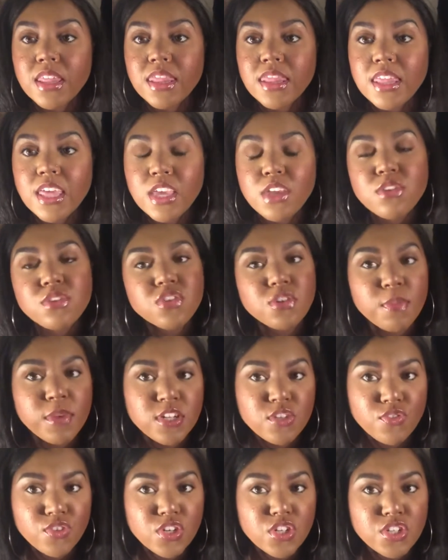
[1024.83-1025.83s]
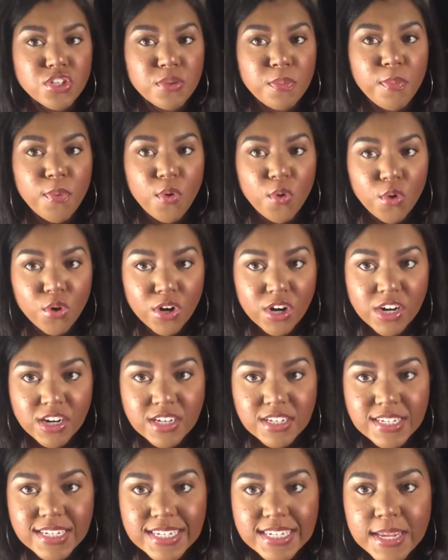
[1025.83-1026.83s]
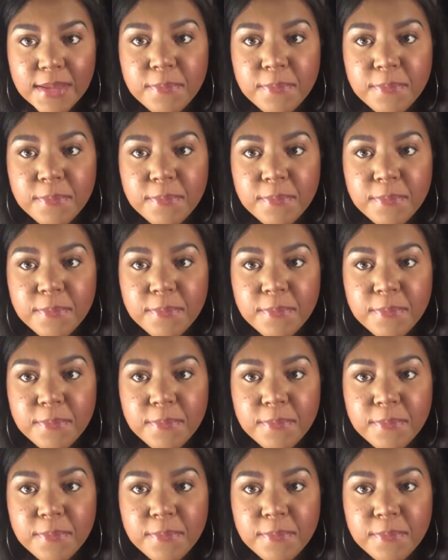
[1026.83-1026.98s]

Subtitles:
thank you so much for your support.